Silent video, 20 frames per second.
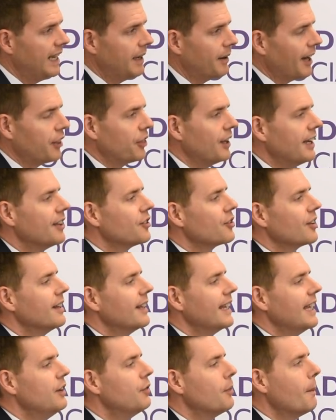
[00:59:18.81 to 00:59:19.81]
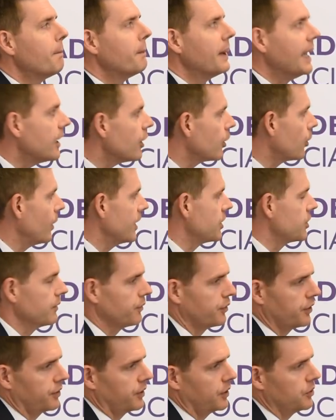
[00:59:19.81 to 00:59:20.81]
I think there's an even bigger
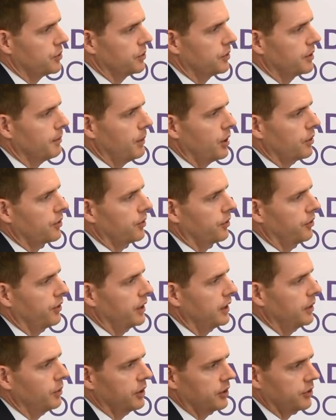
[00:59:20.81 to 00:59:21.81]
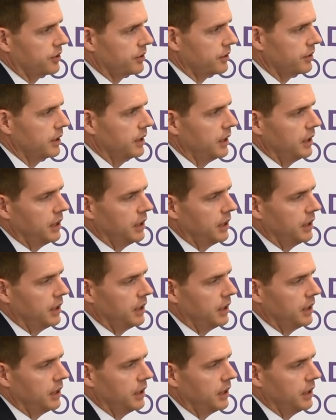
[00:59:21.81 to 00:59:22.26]
question for social democracy, which